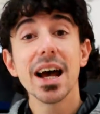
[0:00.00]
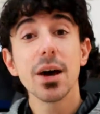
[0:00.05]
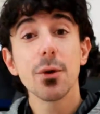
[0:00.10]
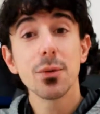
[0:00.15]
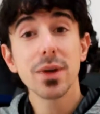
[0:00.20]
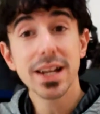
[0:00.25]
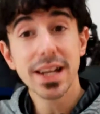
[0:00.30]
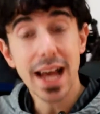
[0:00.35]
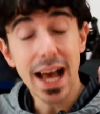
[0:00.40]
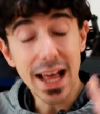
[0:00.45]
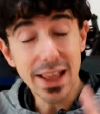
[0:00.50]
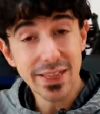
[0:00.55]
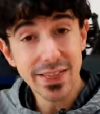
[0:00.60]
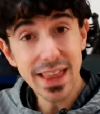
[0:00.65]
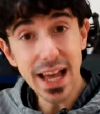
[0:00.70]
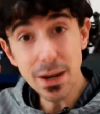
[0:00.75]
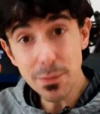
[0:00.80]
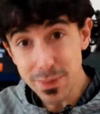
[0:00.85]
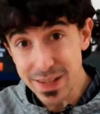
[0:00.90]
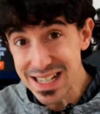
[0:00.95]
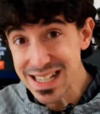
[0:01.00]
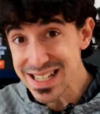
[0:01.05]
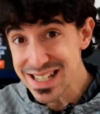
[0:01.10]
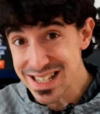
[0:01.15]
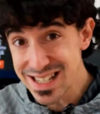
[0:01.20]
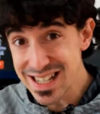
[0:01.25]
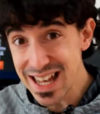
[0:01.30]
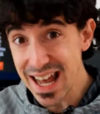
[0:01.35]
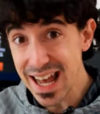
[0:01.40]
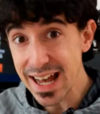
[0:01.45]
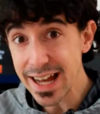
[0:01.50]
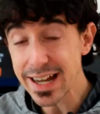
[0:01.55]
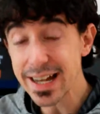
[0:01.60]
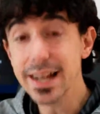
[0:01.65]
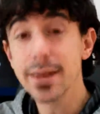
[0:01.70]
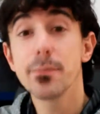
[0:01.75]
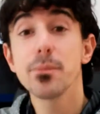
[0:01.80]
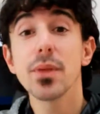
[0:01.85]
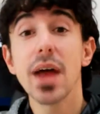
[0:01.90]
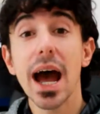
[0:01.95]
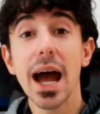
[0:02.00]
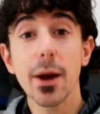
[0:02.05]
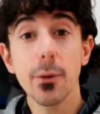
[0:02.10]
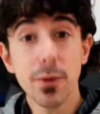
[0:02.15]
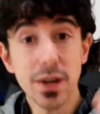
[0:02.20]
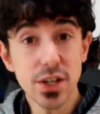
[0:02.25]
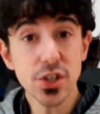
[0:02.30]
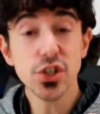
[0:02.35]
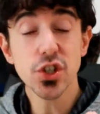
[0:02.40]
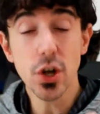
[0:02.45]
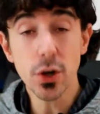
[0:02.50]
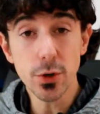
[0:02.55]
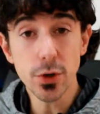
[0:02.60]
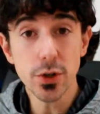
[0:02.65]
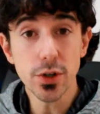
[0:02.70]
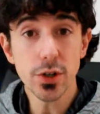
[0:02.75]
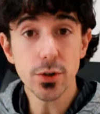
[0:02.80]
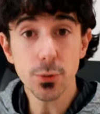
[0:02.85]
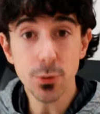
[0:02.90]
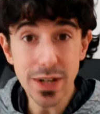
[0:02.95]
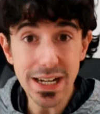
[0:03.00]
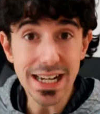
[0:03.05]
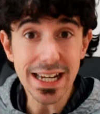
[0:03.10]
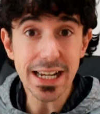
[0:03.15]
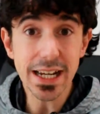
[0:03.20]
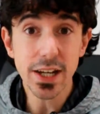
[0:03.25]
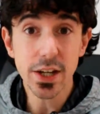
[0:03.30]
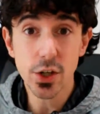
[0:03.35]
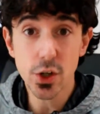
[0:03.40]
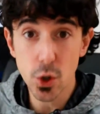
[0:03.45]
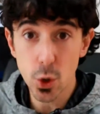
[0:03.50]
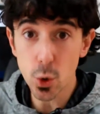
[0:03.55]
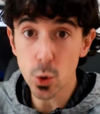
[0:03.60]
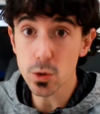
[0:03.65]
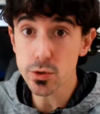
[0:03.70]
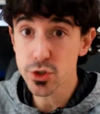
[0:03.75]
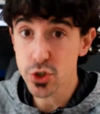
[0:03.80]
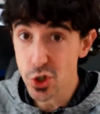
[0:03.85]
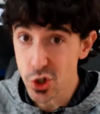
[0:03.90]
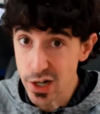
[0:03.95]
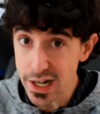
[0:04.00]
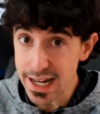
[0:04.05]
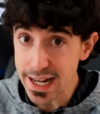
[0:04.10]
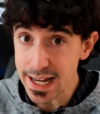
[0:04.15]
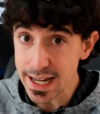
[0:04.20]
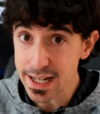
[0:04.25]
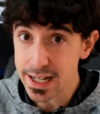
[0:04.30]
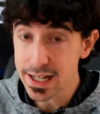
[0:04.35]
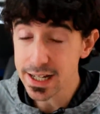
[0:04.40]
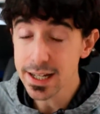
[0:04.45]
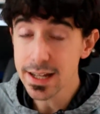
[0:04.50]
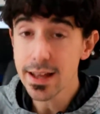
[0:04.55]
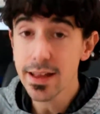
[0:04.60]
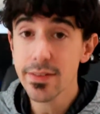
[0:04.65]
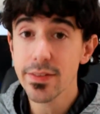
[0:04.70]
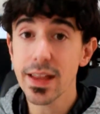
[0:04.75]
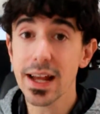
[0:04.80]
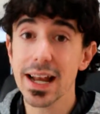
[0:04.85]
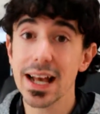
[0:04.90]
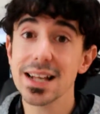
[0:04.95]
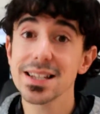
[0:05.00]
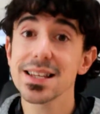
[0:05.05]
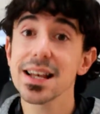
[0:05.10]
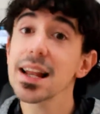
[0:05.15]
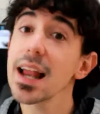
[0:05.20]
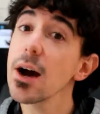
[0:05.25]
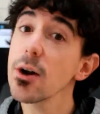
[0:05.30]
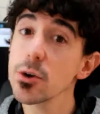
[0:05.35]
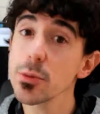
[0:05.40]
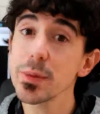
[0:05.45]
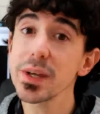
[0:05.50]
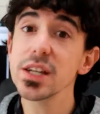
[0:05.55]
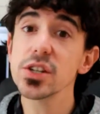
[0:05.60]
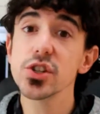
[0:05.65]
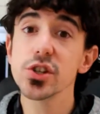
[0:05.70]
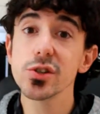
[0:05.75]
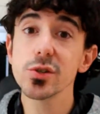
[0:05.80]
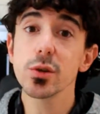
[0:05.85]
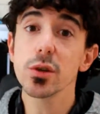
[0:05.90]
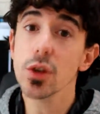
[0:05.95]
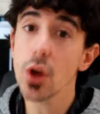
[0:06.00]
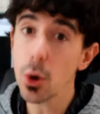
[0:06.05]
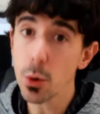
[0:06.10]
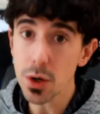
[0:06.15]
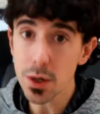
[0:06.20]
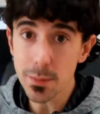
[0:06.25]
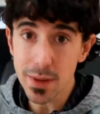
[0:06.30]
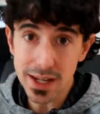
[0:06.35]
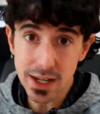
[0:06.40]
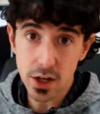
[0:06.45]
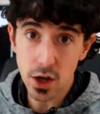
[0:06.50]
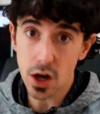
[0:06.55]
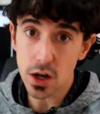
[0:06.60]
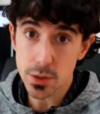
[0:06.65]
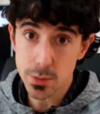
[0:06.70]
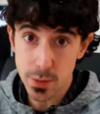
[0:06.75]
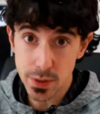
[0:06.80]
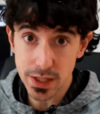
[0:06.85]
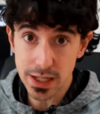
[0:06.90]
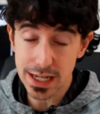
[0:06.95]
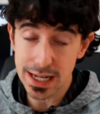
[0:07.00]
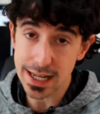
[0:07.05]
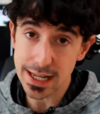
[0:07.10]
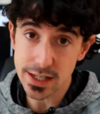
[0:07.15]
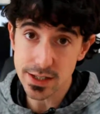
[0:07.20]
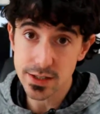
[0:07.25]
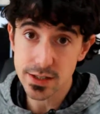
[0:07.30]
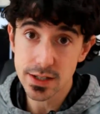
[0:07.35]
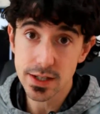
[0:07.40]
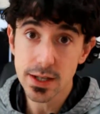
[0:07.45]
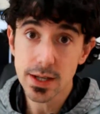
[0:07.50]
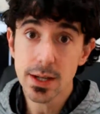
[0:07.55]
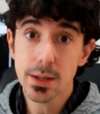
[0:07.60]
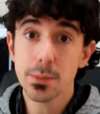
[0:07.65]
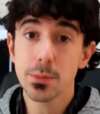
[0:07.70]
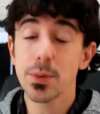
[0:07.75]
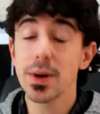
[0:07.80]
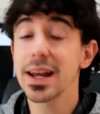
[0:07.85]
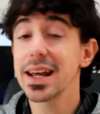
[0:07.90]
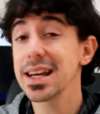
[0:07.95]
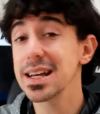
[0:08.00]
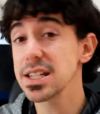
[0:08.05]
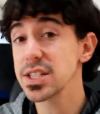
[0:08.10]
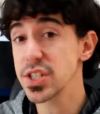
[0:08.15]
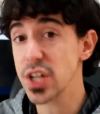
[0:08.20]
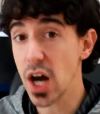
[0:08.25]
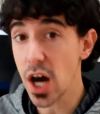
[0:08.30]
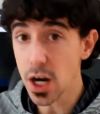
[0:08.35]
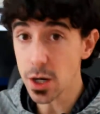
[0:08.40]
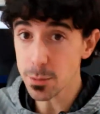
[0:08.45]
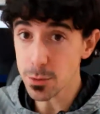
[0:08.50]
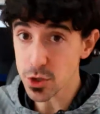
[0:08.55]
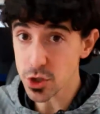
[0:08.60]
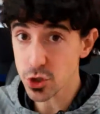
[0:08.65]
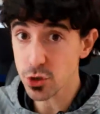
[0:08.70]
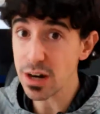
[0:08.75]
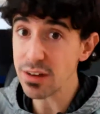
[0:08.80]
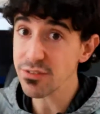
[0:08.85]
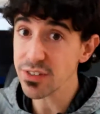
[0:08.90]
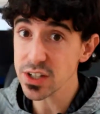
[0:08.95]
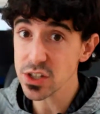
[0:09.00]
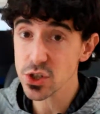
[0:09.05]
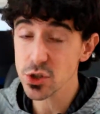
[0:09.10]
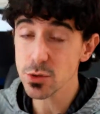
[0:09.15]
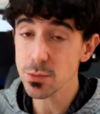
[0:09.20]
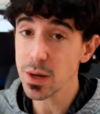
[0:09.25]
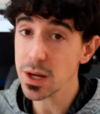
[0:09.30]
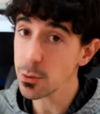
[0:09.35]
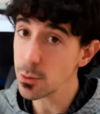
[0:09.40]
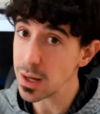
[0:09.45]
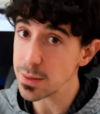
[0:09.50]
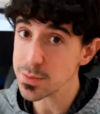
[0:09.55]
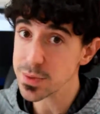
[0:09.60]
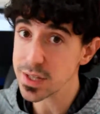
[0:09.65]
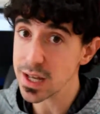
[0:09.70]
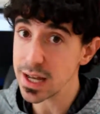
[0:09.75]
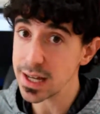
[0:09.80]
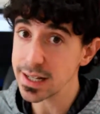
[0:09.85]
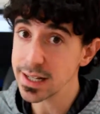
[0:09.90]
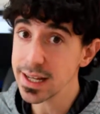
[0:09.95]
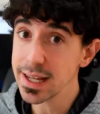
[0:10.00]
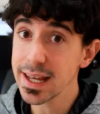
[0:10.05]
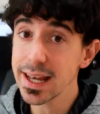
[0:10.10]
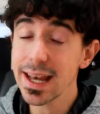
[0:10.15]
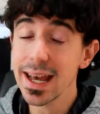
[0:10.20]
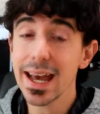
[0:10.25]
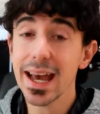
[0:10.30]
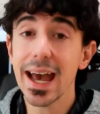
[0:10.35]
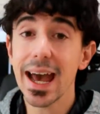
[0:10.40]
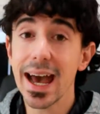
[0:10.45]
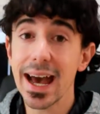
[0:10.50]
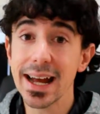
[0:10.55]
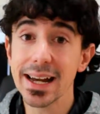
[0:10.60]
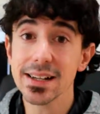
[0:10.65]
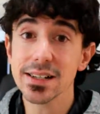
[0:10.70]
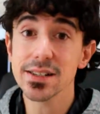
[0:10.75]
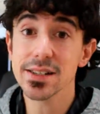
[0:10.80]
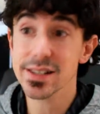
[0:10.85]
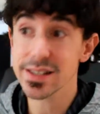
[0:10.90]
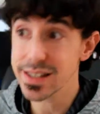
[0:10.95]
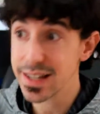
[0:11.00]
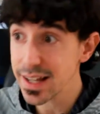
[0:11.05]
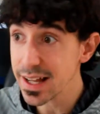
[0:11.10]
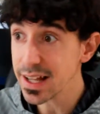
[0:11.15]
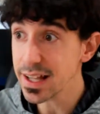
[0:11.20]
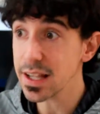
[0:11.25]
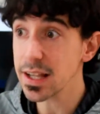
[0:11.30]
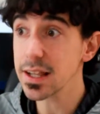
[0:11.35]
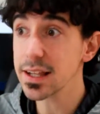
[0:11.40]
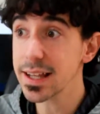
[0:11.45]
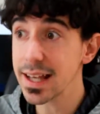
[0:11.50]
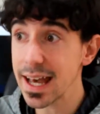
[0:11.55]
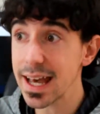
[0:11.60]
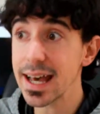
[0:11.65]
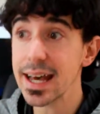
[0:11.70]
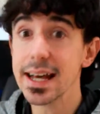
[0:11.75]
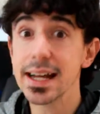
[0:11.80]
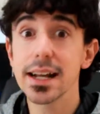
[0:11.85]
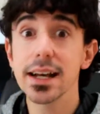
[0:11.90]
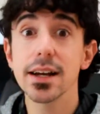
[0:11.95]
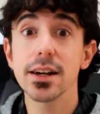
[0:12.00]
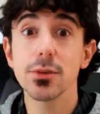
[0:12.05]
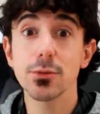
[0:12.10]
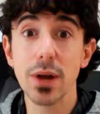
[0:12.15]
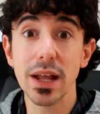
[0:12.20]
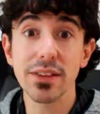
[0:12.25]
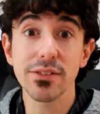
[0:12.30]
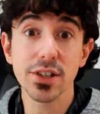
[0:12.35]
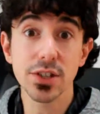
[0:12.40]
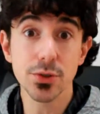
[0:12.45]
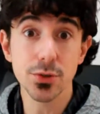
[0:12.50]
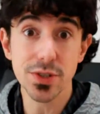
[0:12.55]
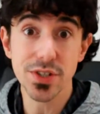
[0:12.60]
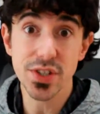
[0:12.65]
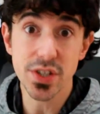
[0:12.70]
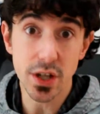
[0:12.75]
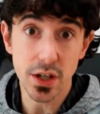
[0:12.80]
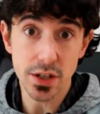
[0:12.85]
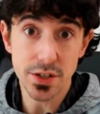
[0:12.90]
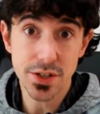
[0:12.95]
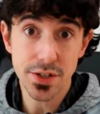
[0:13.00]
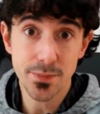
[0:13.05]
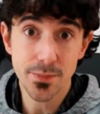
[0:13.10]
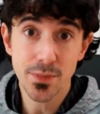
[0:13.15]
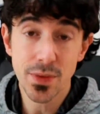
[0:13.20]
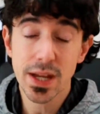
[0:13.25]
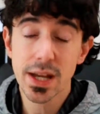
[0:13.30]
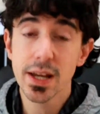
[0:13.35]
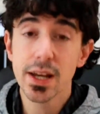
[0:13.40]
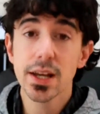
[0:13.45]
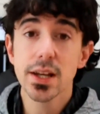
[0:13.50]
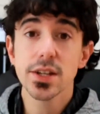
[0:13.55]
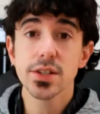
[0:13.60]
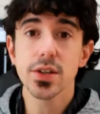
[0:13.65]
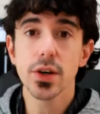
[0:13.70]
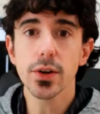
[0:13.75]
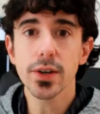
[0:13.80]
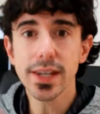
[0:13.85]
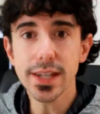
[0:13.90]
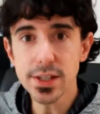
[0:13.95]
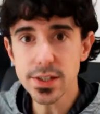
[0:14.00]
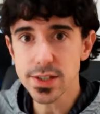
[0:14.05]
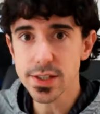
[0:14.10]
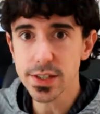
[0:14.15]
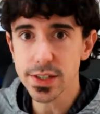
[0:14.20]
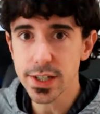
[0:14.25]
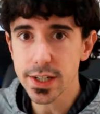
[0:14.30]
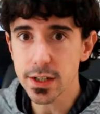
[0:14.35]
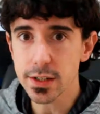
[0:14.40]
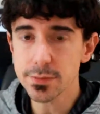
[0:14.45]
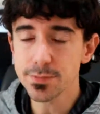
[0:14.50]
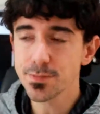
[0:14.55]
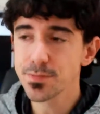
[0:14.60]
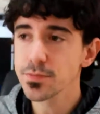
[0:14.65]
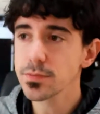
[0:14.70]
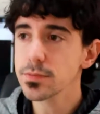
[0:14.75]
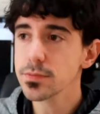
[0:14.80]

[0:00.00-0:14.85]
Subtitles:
With that being said, I want to show you a really cool trick that has allowed me to lower my cost per clicks, bring a ton more traffic to my website, and still get relevant results. So here's the deal.